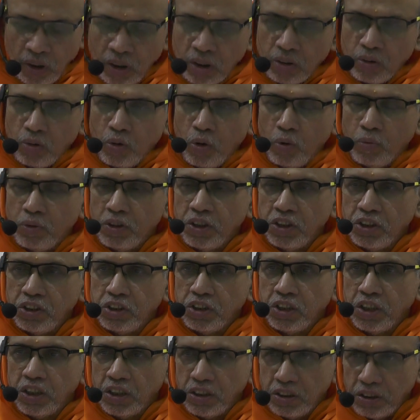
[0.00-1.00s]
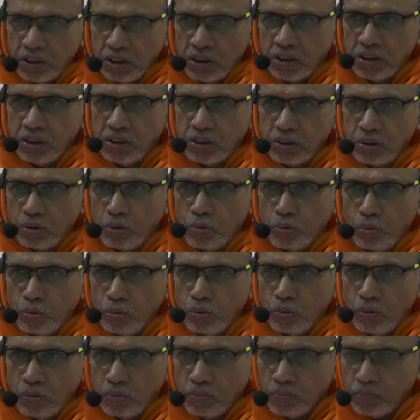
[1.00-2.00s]
Nobody changed this rule.
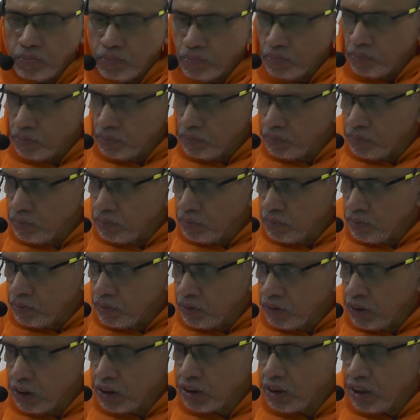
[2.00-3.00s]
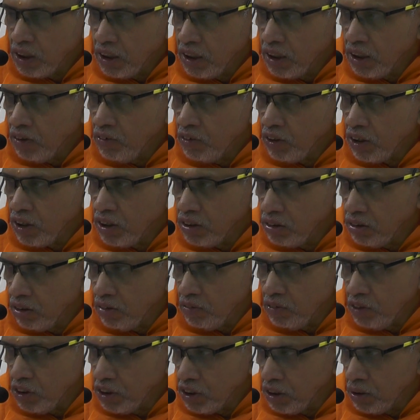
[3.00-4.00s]
Just like our
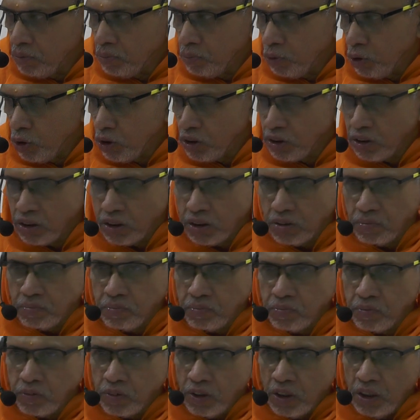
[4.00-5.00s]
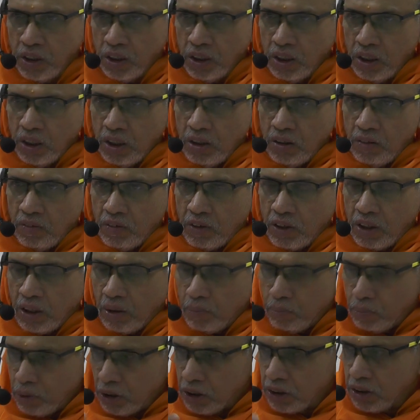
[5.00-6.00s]
reservation policy. When
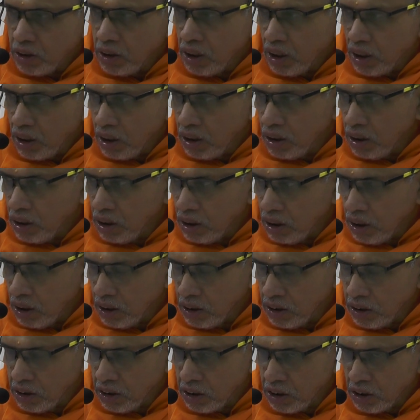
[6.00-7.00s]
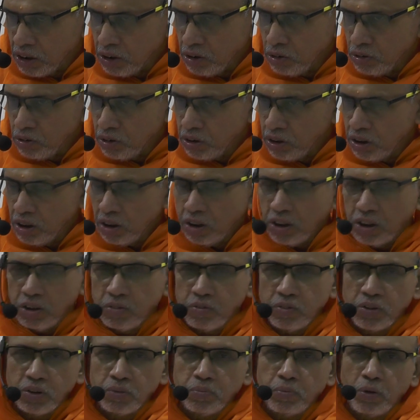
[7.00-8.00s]
Ambedkar has introduced it, it
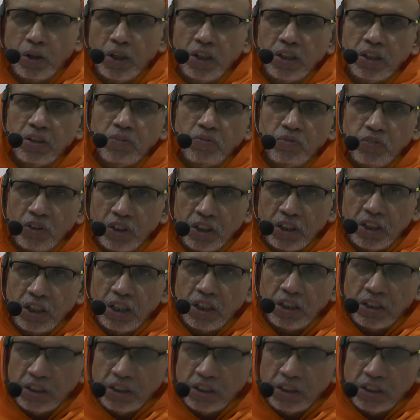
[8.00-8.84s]
was brought in for 10